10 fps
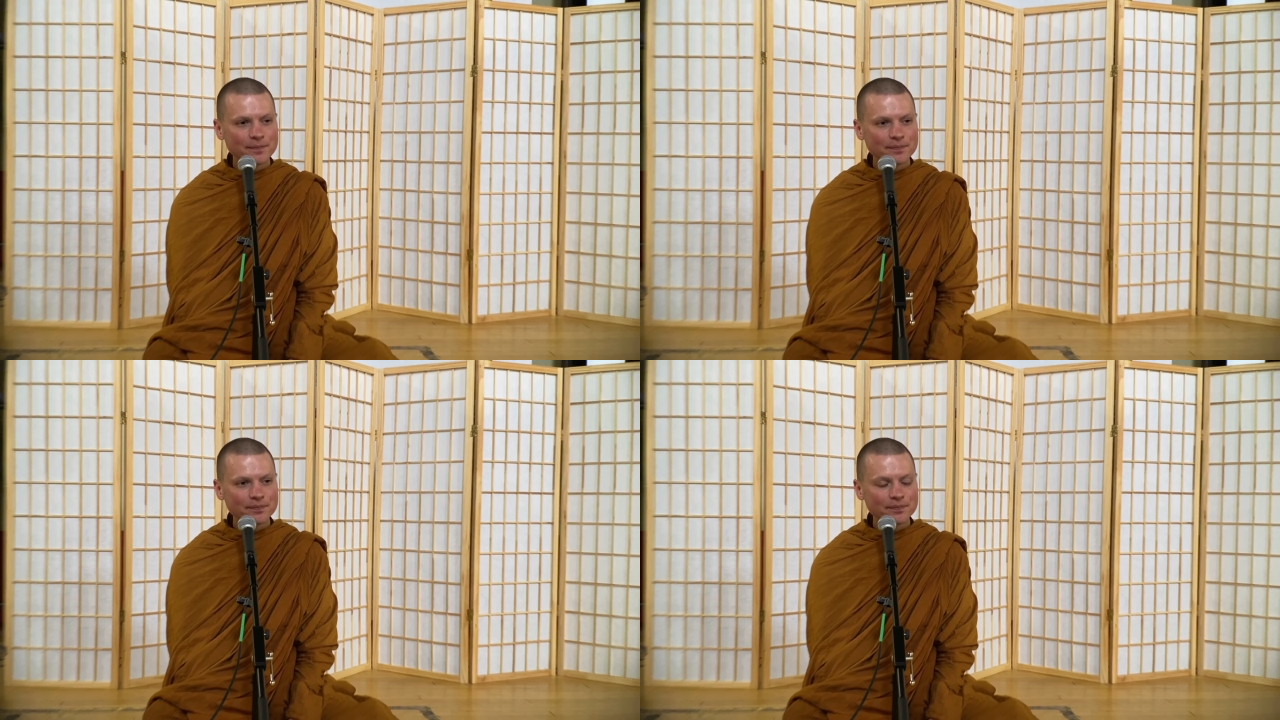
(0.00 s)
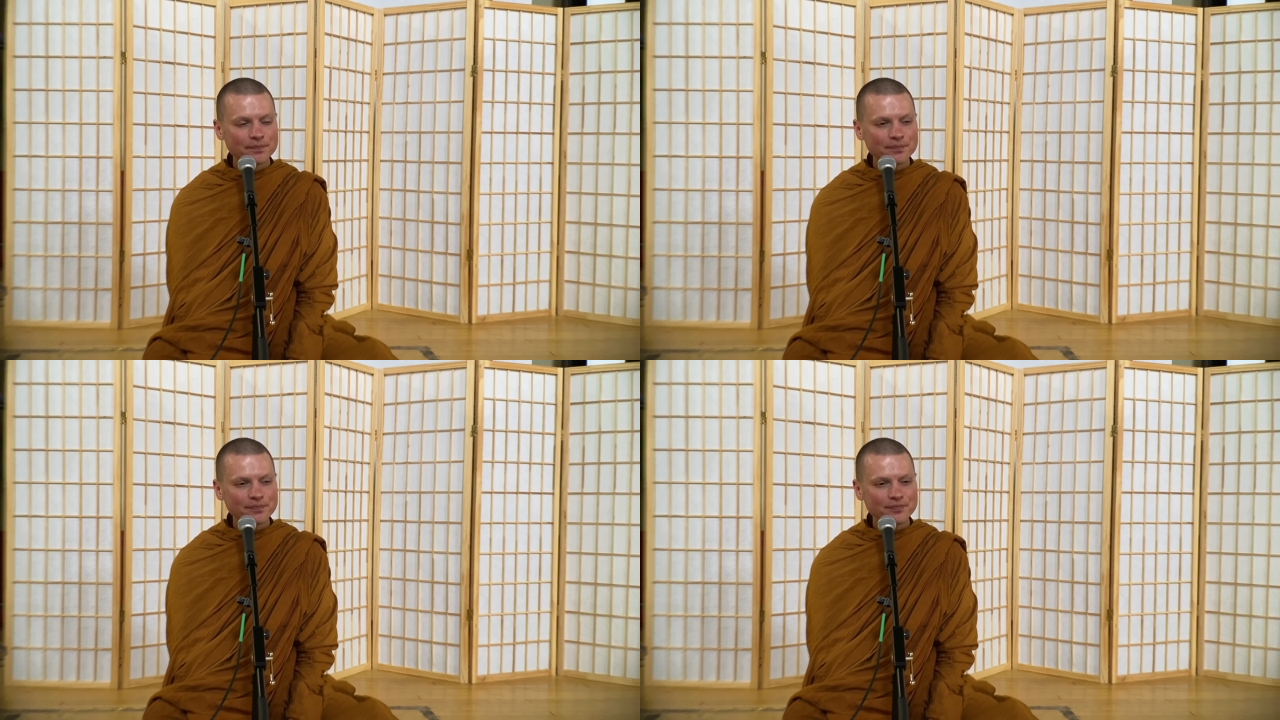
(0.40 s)

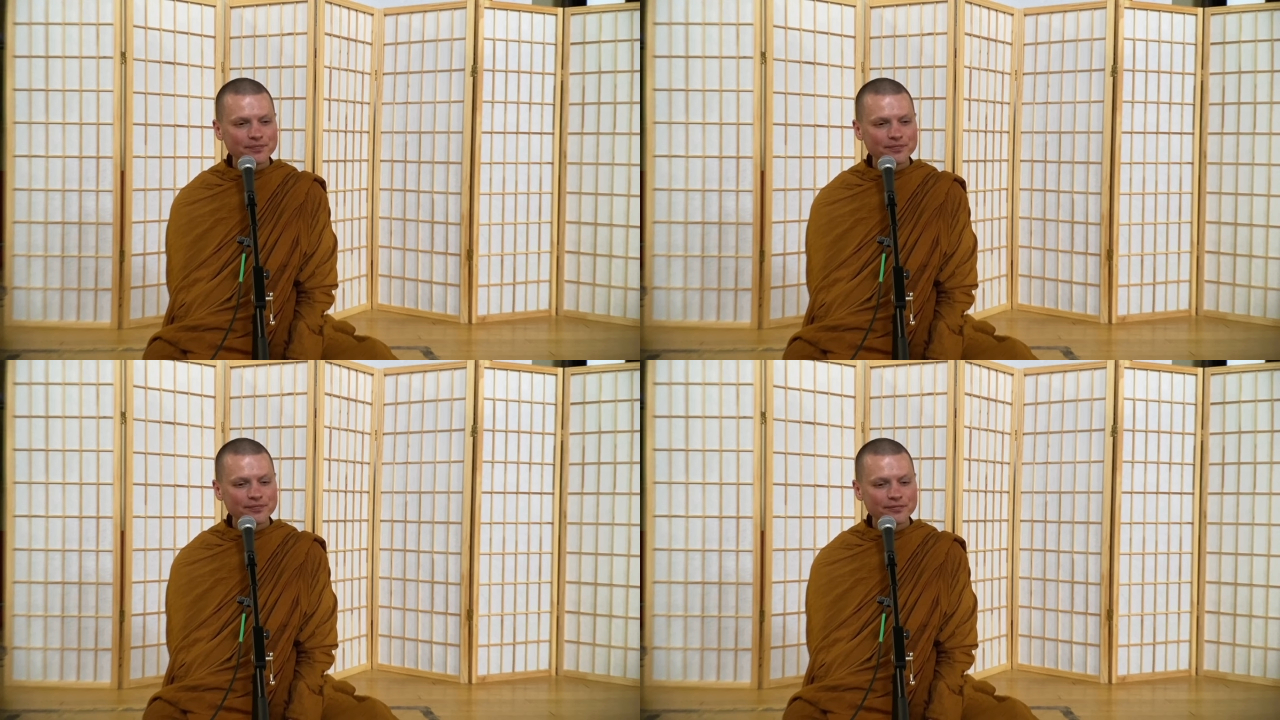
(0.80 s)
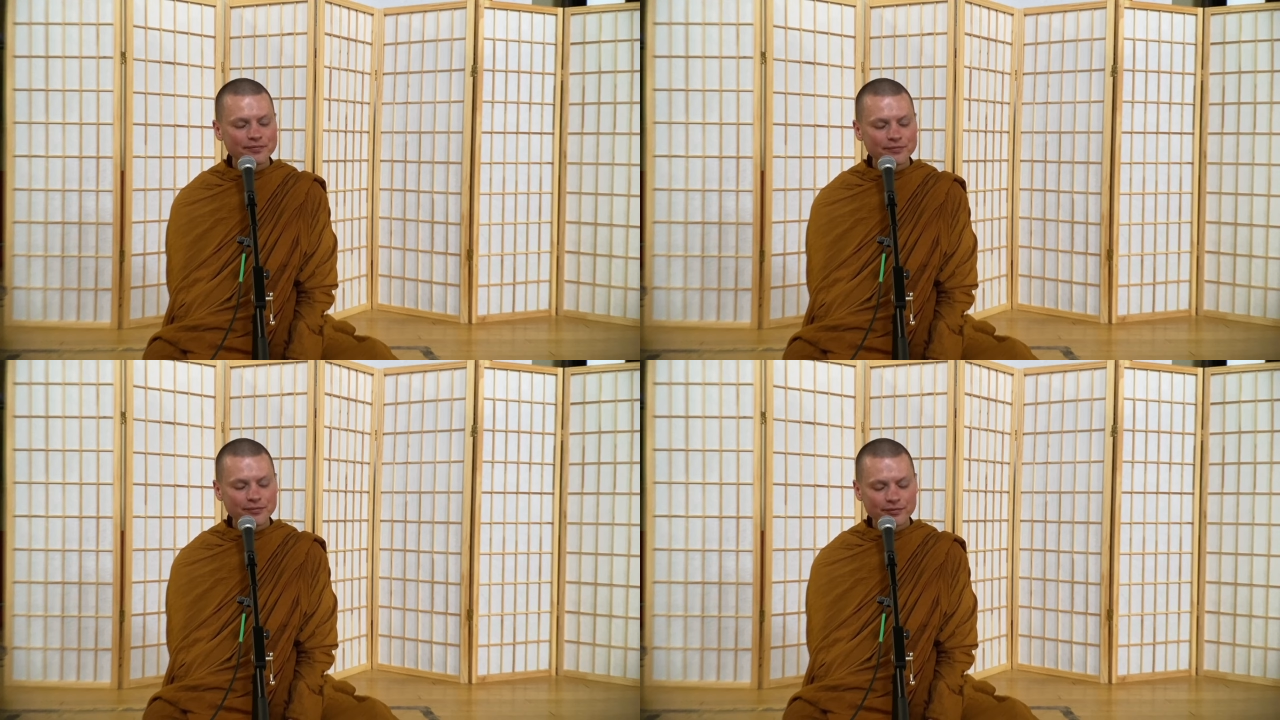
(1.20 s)

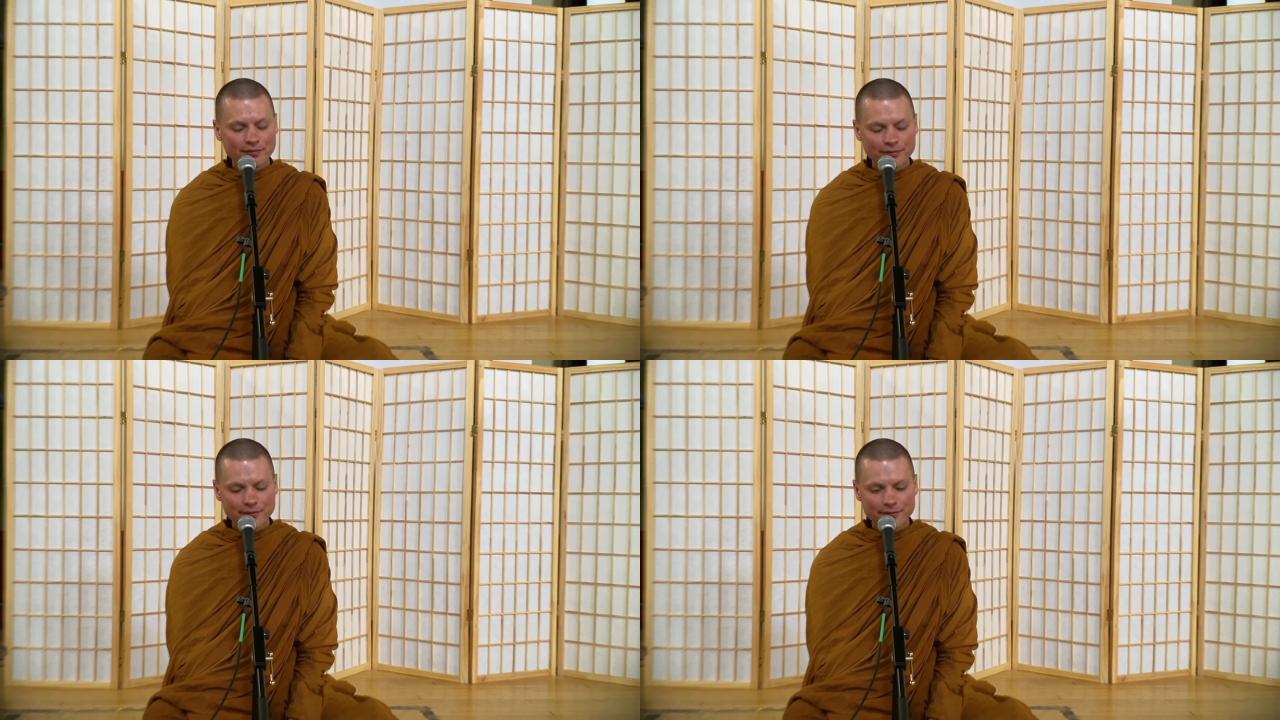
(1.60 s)
Nobody speaks.